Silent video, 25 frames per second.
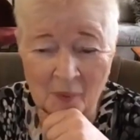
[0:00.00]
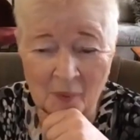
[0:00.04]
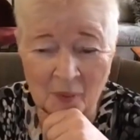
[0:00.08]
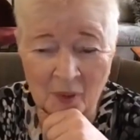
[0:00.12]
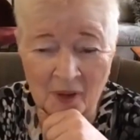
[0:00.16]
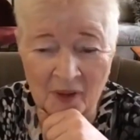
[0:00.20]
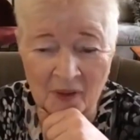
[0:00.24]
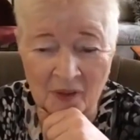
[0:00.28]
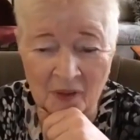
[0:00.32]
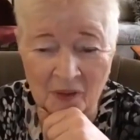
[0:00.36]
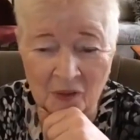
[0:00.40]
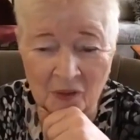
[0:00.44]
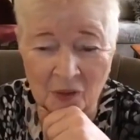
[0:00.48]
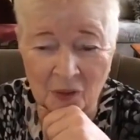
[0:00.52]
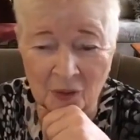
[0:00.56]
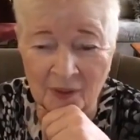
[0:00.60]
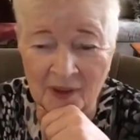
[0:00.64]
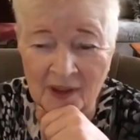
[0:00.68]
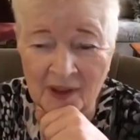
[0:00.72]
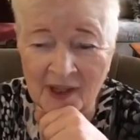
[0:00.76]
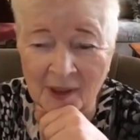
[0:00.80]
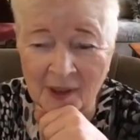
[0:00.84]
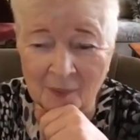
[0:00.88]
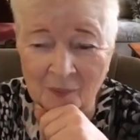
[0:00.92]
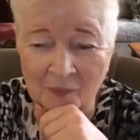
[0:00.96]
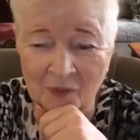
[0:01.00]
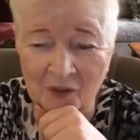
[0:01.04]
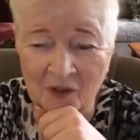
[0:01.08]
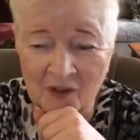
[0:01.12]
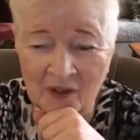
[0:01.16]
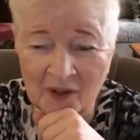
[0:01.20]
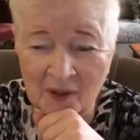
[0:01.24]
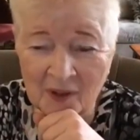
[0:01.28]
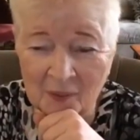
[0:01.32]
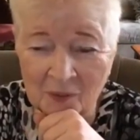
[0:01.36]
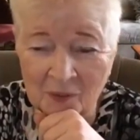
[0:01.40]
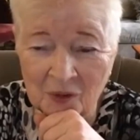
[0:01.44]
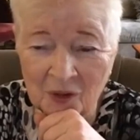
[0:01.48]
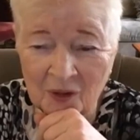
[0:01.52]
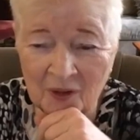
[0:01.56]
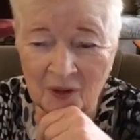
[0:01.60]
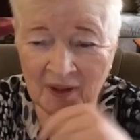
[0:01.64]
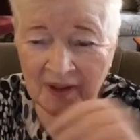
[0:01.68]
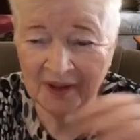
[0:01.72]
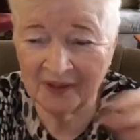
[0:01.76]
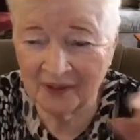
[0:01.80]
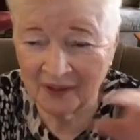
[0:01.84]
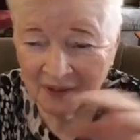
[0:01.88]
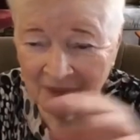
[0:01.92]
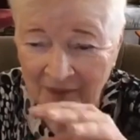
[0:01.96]
up with dreams and I'm
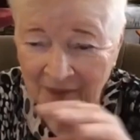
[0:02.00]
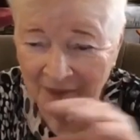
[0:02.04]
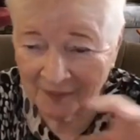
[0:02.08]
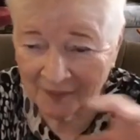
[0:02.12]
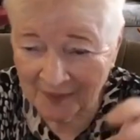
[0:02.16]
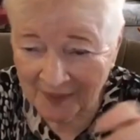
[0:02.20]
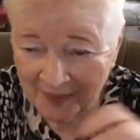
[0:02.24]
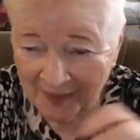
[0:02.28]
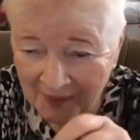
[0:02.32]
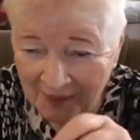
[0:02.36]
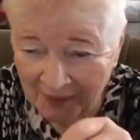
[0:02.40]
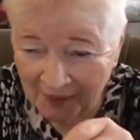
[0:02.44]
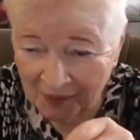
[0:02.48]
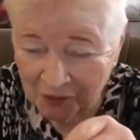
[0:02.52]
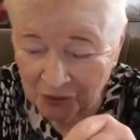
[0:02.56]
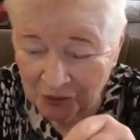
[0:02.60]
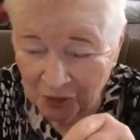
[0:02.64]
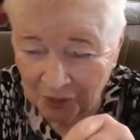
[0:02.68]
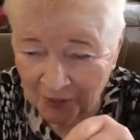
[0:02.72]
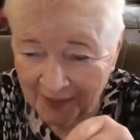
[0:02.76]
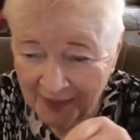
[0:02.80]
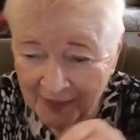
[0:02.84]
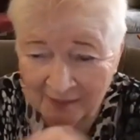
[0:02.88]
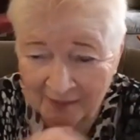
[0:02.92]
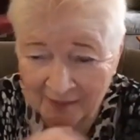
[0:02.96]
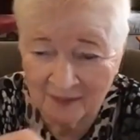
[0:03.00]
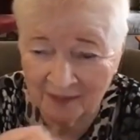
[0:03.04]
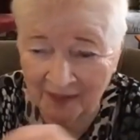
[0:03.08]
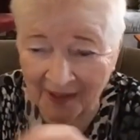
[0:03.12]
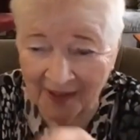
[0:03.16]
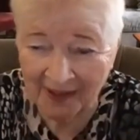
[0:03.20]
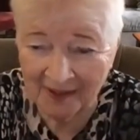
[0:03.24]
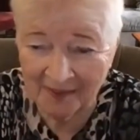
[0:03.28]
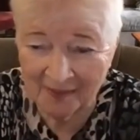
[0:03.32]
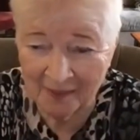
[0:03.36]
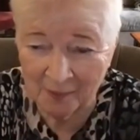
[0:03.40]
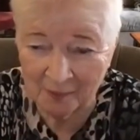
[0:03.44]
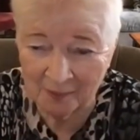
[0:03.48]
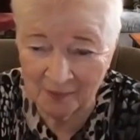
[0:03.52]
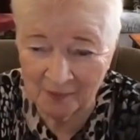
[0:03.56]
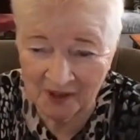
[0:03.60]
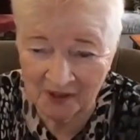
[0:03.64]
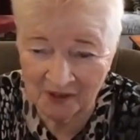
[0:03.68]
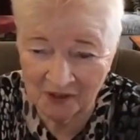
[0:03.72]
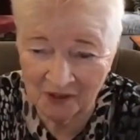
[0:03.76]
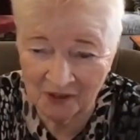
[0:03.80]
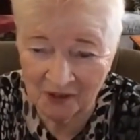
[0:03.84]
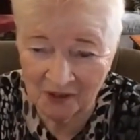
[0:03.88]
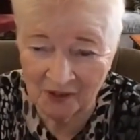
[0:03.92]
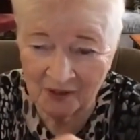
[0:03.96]
trying to translate them
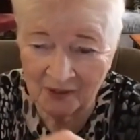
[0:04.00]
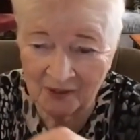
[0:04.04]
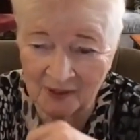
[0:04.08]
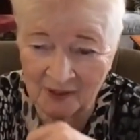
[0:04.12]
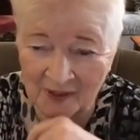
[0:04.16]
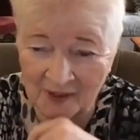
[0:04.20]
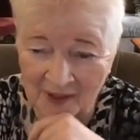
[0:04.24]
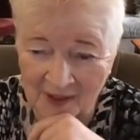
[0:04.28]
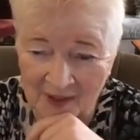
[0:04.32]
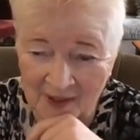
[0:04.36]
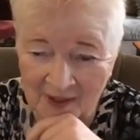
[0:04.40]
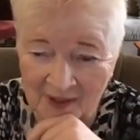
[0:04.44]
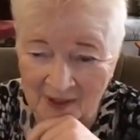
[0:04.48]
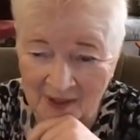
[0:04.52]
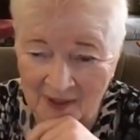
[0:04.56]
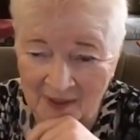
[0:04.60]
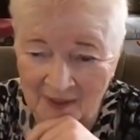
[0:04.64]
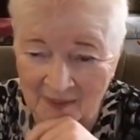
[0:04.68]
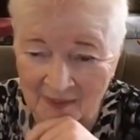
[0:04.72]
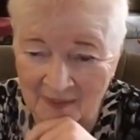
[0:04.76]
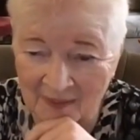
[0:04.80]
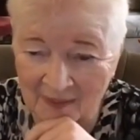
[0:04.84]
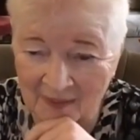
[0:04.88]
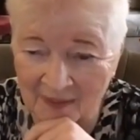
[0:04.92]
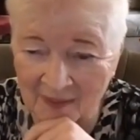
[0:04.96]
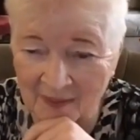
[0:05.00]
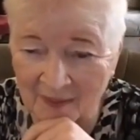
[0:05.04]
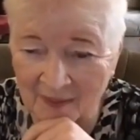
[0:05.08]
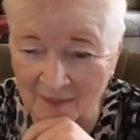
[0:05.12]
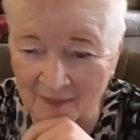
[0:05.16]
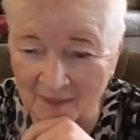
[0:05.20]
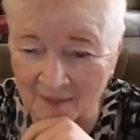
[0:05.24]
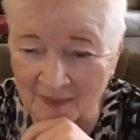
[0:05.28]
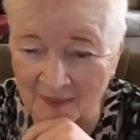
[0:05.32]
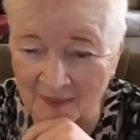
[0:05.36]
into the